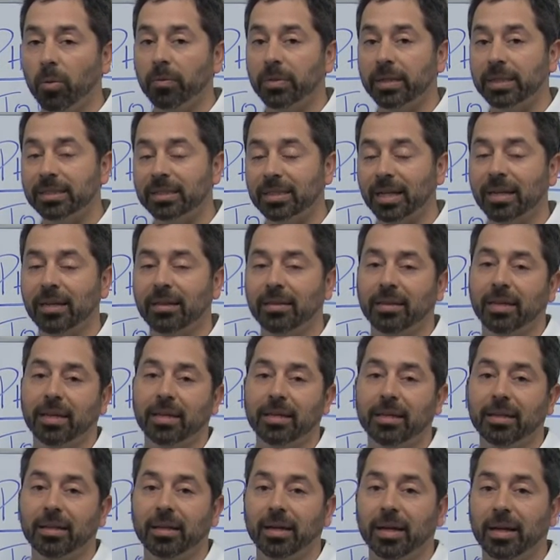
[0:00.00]
The second
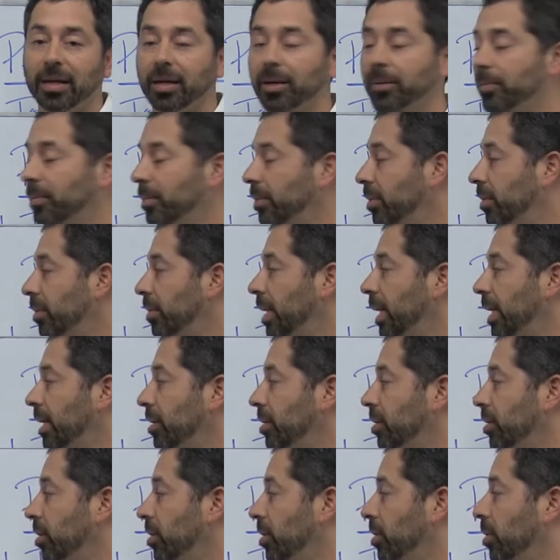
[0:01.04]
thing,
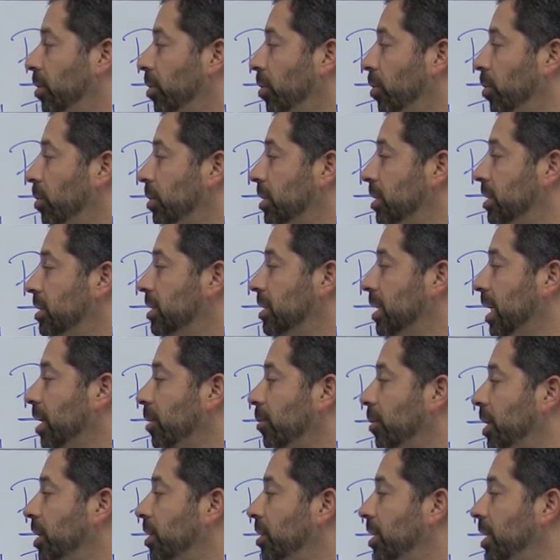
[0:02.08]
the
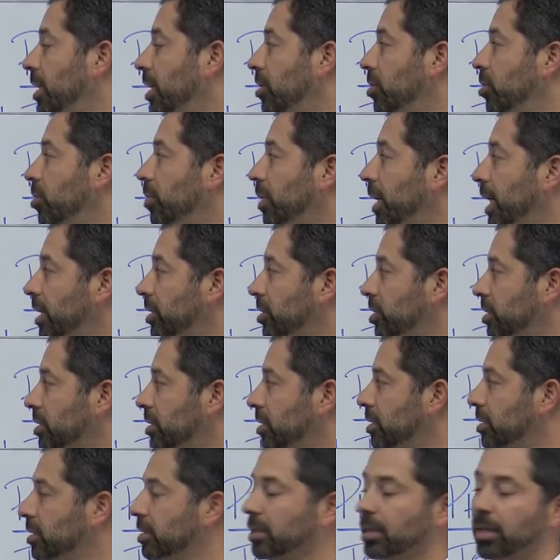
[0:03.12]
second way you can get new
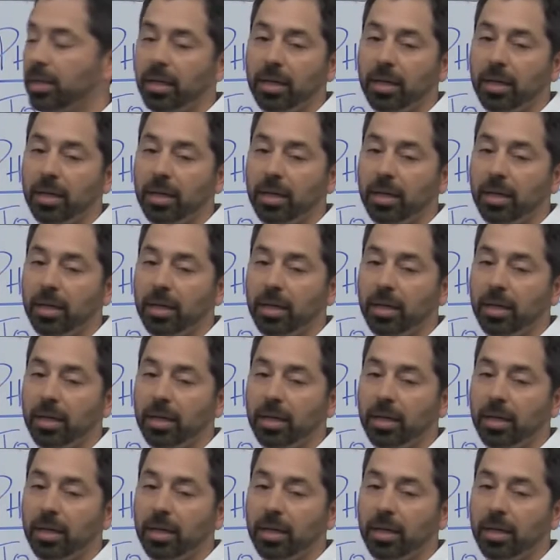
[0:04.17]
patients